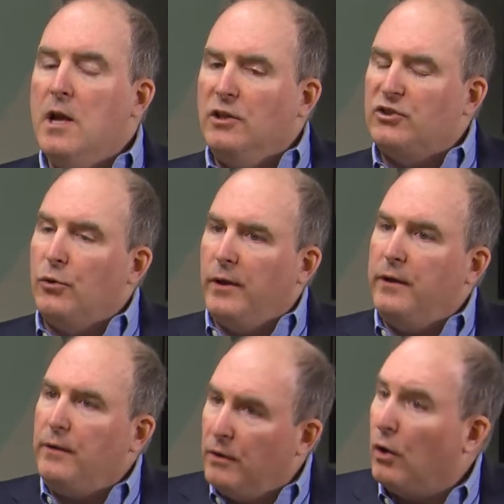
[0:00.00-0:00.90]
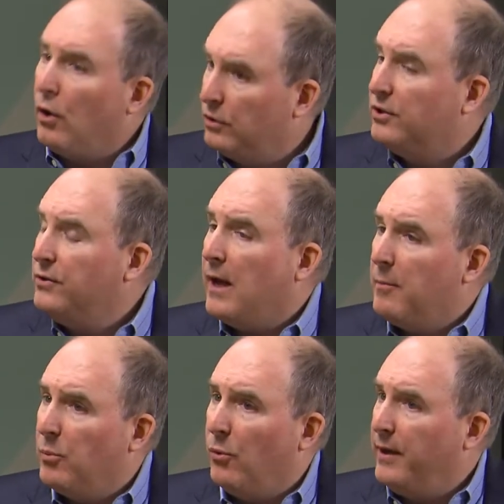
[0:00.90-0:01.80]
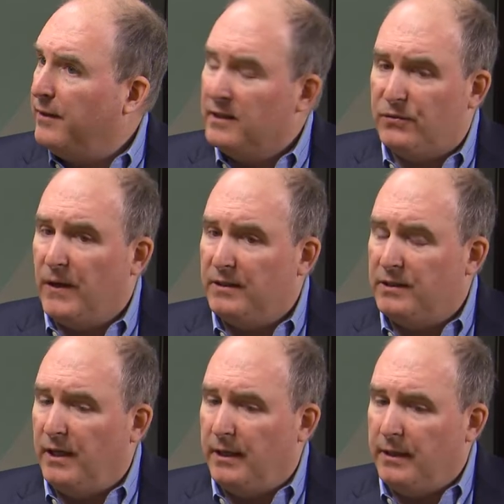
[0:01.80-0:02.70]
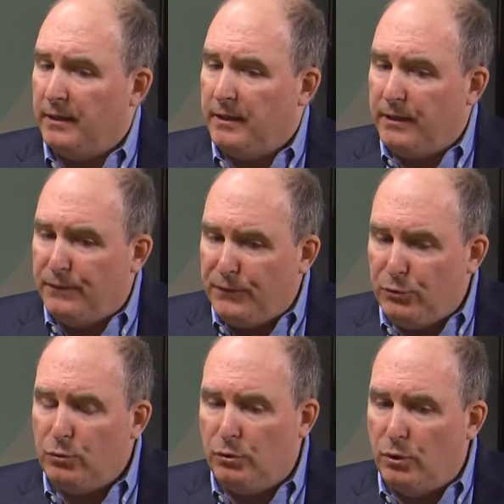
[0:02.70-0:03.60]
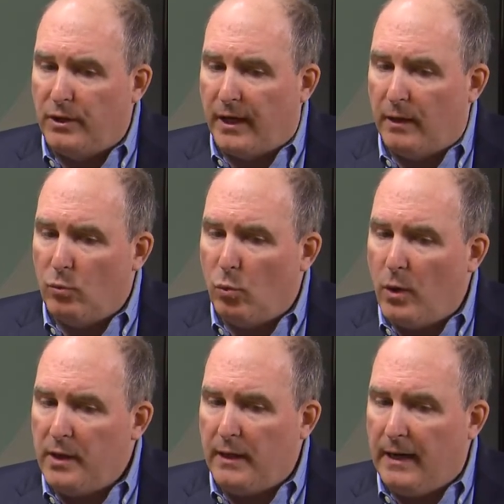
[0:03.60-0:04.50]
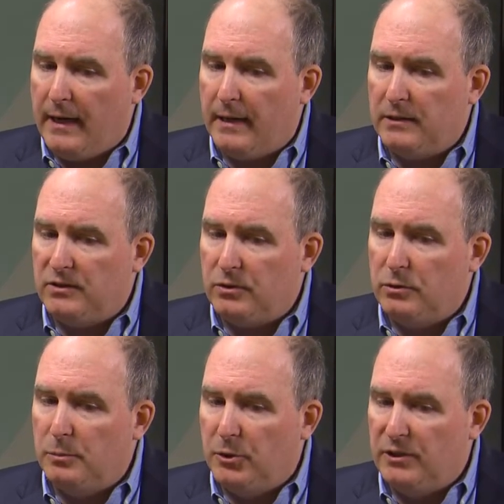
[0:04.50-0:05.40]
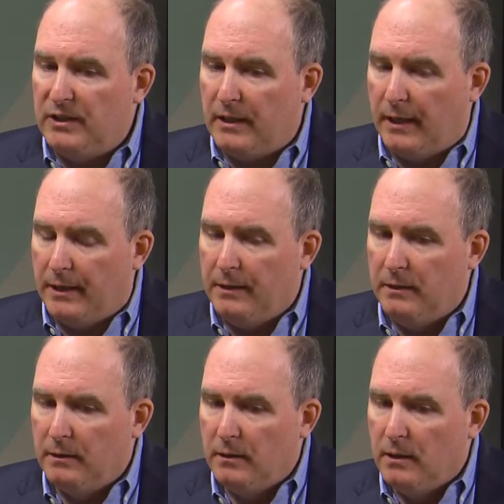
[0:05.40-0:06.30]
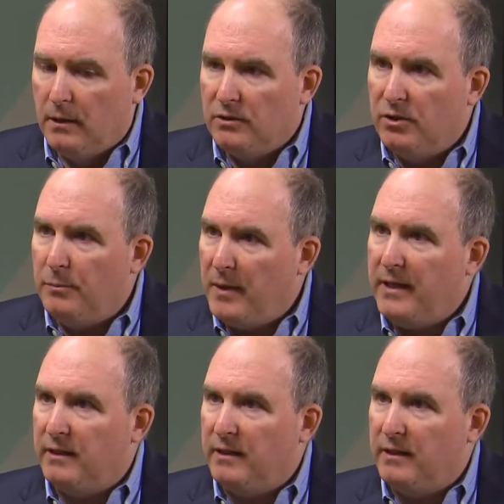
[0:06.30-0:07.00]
So to that point, that's fascinating. If you look at what has Uber done to make